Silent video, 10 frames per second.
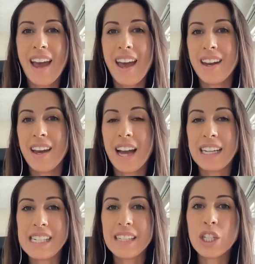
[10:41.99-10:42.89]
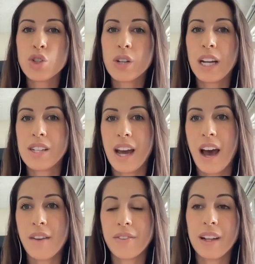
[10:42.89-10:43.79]
And ideally trying to
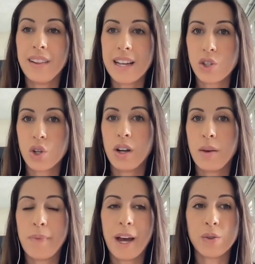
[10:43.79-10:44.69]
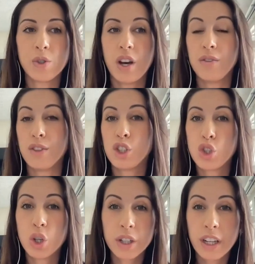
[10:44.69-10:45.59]
have lesser amounts of
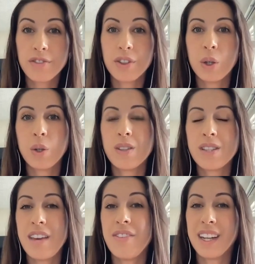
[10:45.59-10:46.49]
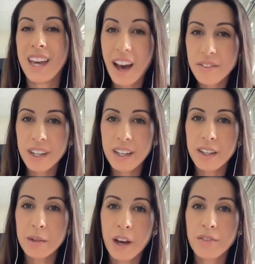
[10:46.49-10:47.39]
sugary foods, even
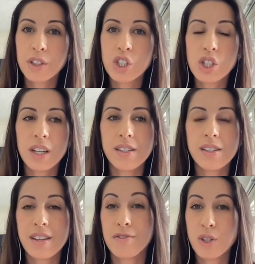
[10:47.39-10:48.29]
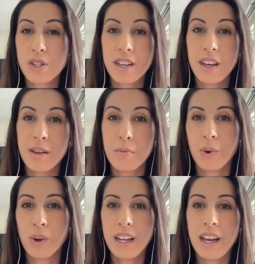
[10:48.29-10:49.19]
caffeinated beverages first thing in the
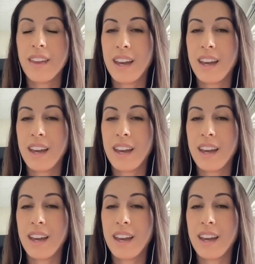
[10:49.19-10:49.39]
morning.